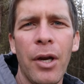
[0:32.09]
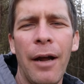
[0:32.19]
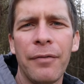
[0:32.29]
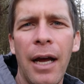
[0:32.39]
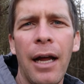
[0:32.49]
You know,
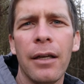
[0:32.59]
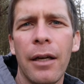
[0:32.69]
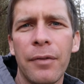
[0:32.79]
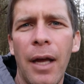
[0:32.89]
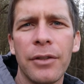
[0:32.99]
I've
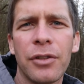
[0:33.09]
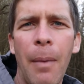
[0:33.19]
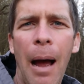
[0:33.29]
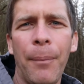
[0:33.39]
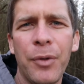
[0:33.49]
got I've got
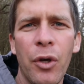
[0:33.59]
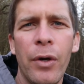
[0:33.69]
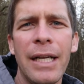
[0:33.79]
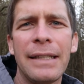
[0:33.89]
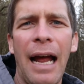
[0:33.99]
some
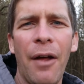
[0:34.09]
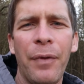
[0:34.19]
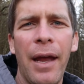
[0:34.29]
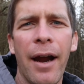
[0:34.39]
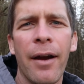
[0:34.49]
opportunities
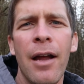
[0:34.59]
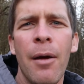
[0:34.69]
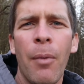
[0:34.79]
out there,